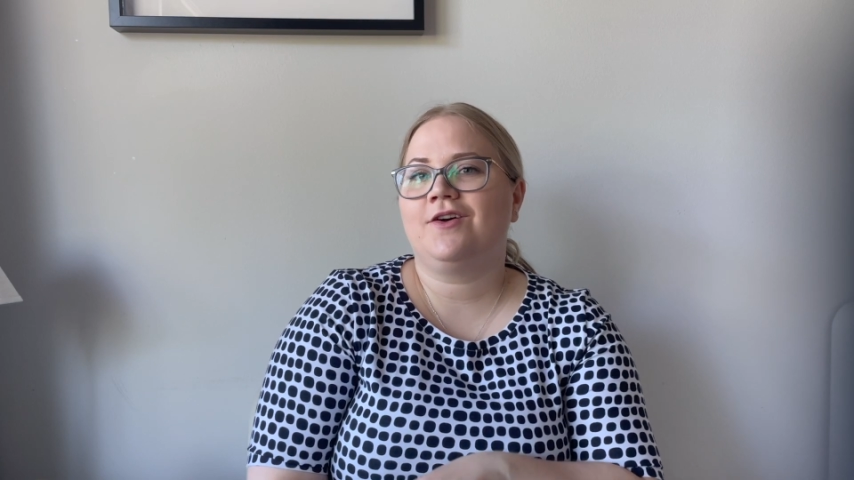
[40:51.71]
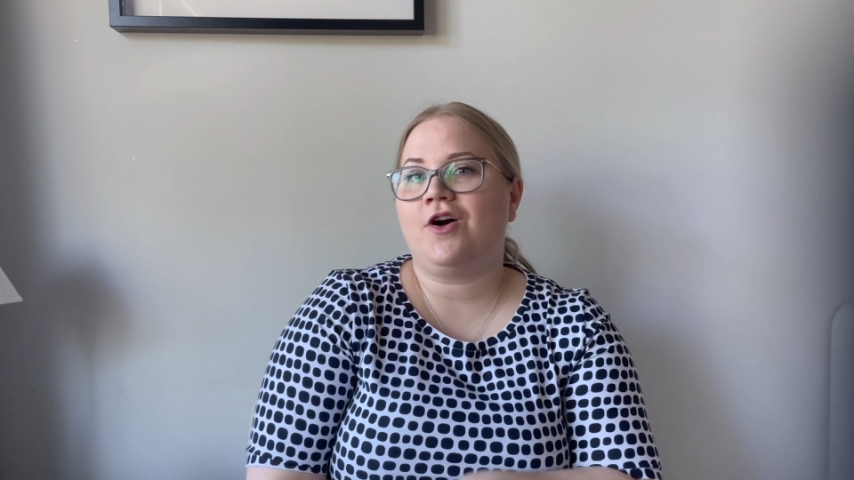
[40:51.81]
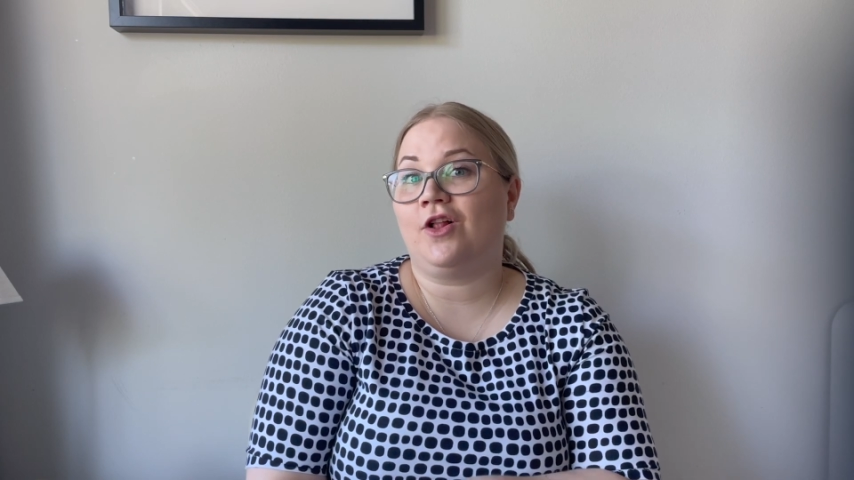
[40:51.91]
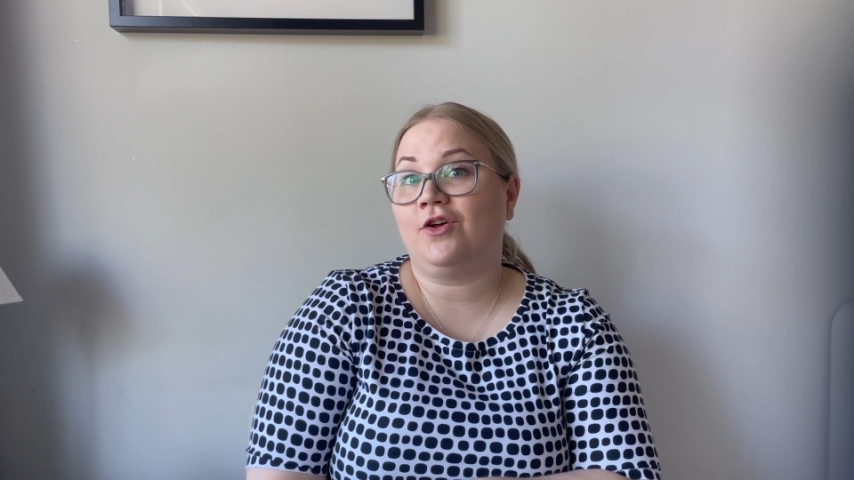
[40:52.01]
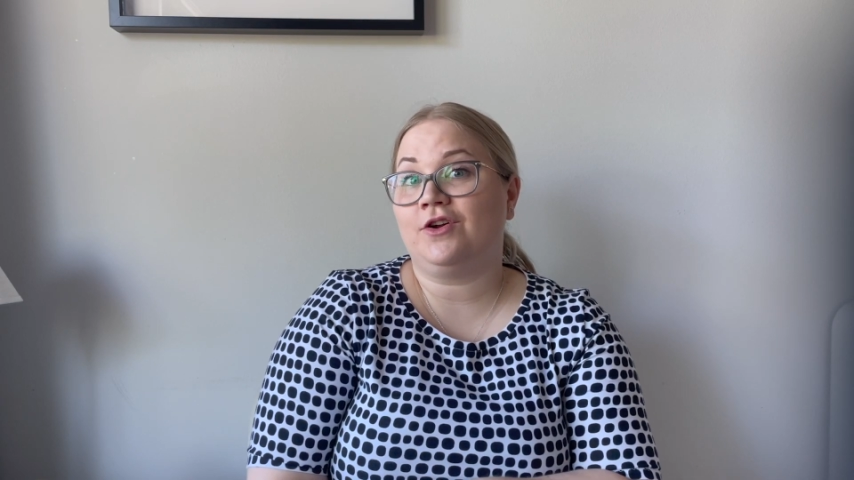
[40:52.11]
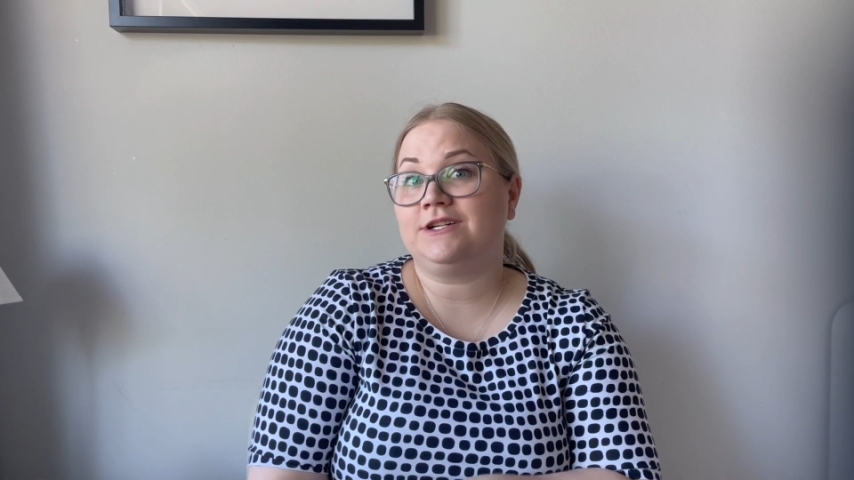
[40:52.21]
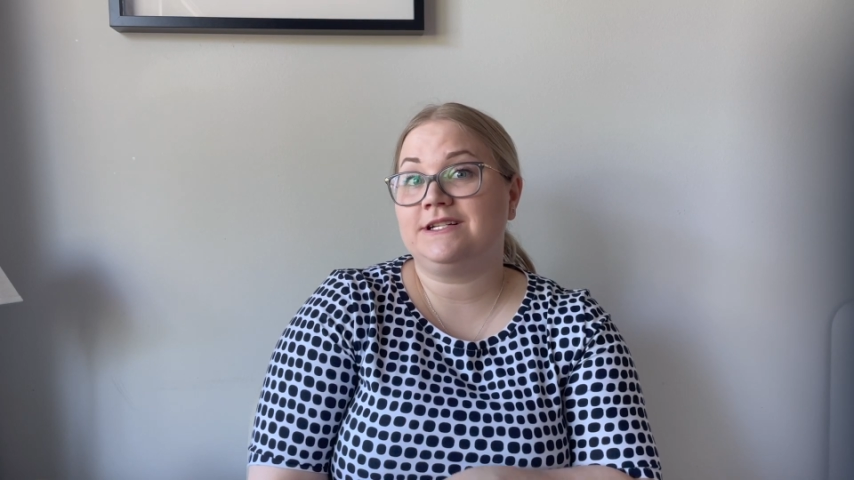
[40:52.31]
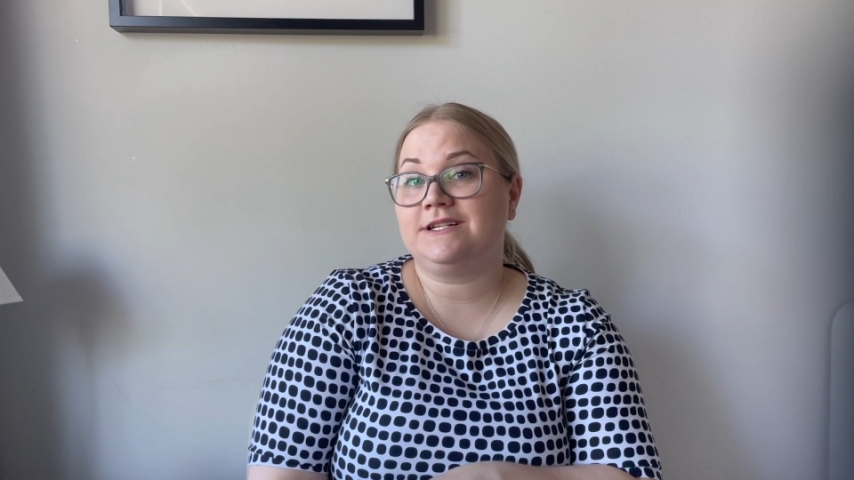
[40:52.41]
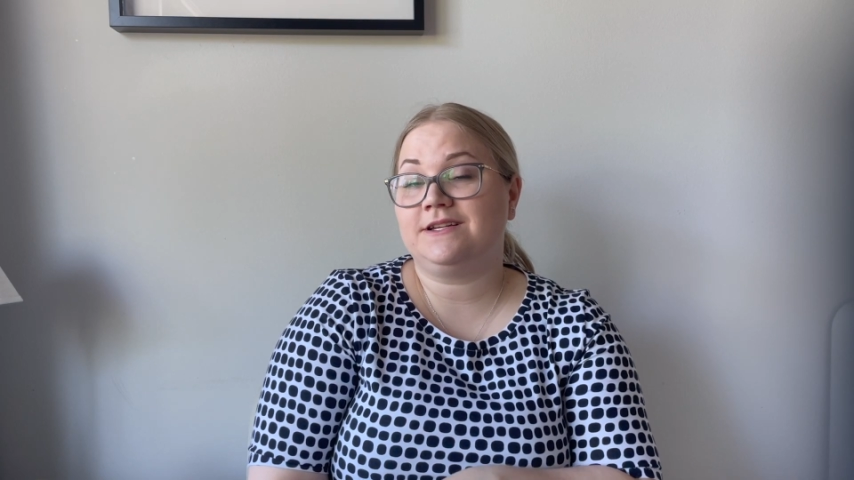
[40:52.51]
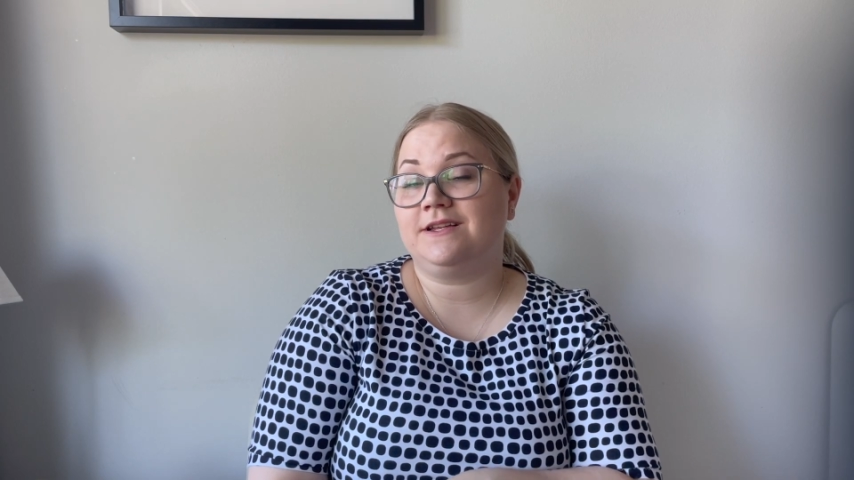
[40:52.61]
colored
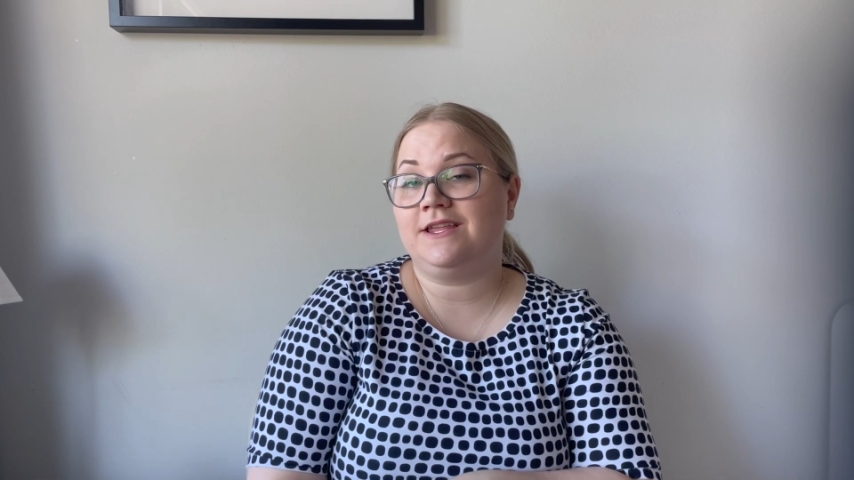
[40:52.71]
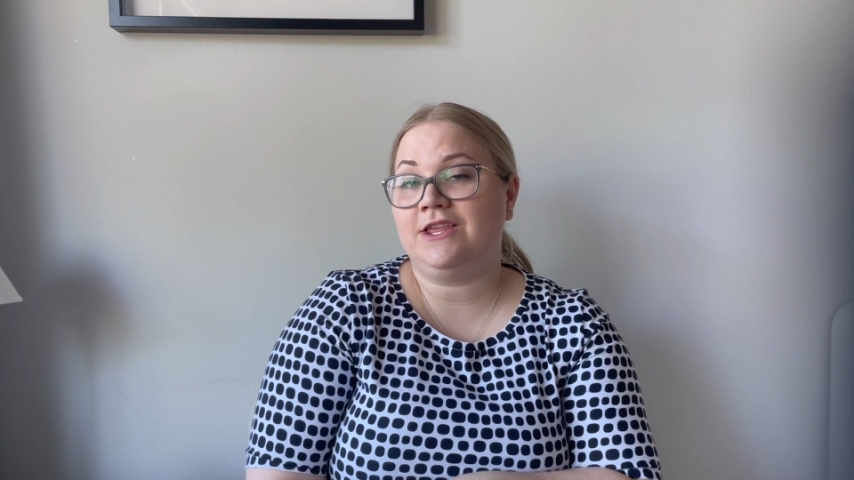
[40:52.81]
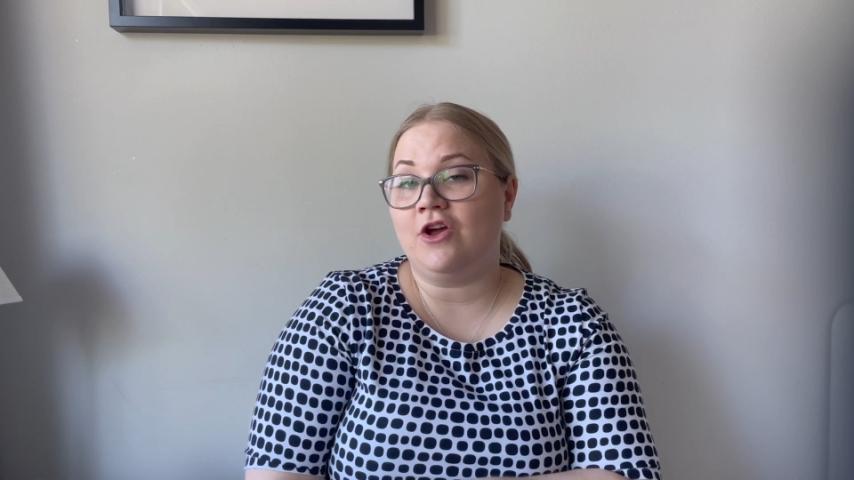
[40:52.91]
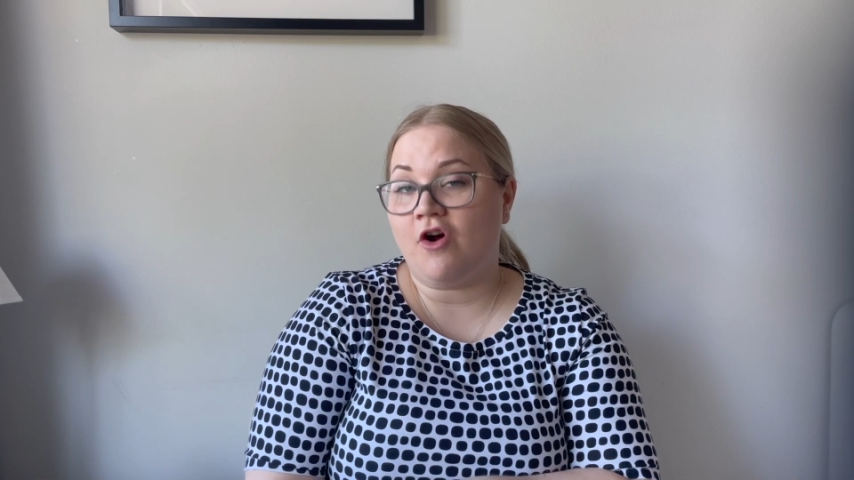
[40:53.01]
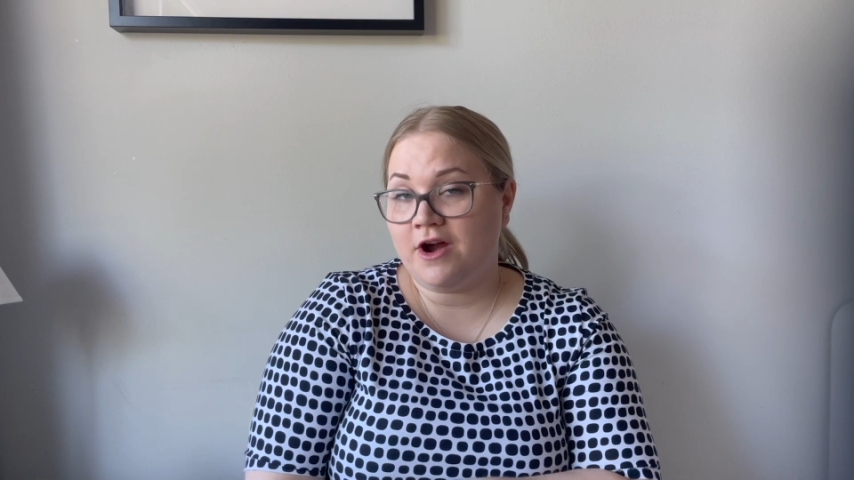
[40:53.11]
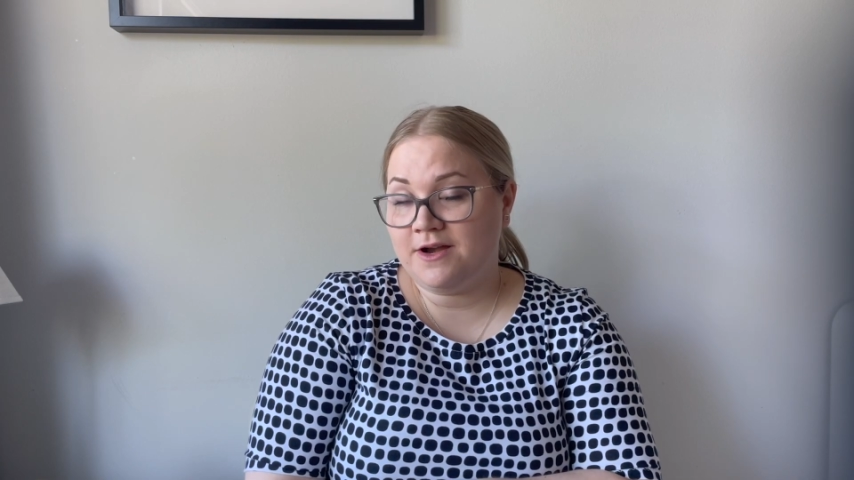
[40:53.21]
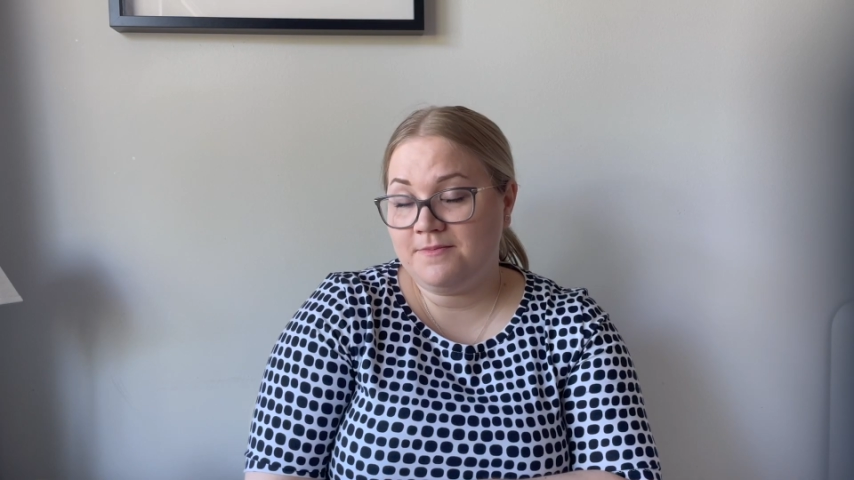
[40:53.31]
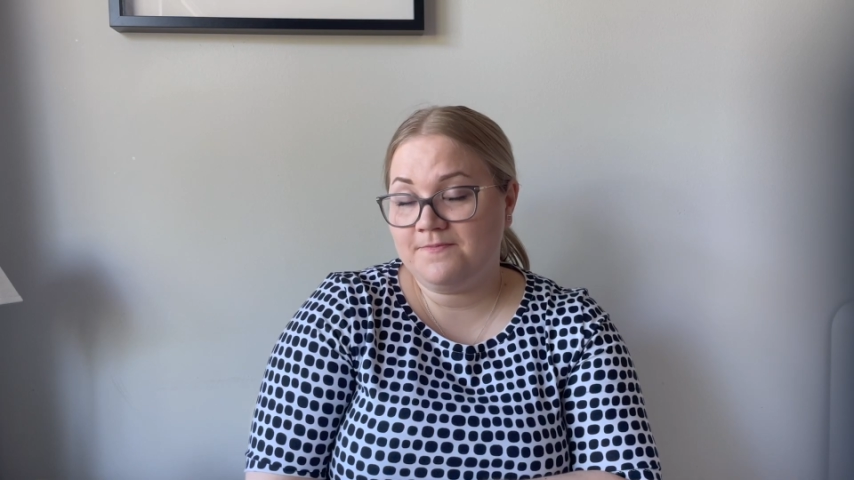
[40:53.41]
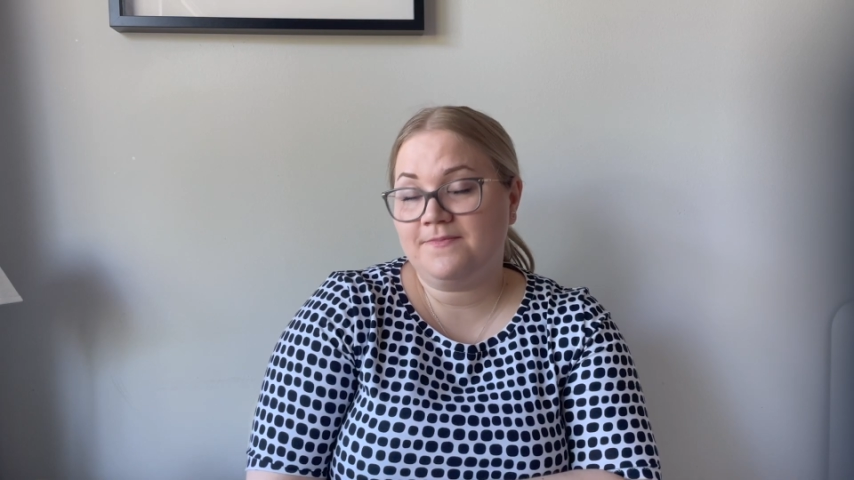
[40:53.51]
yarn,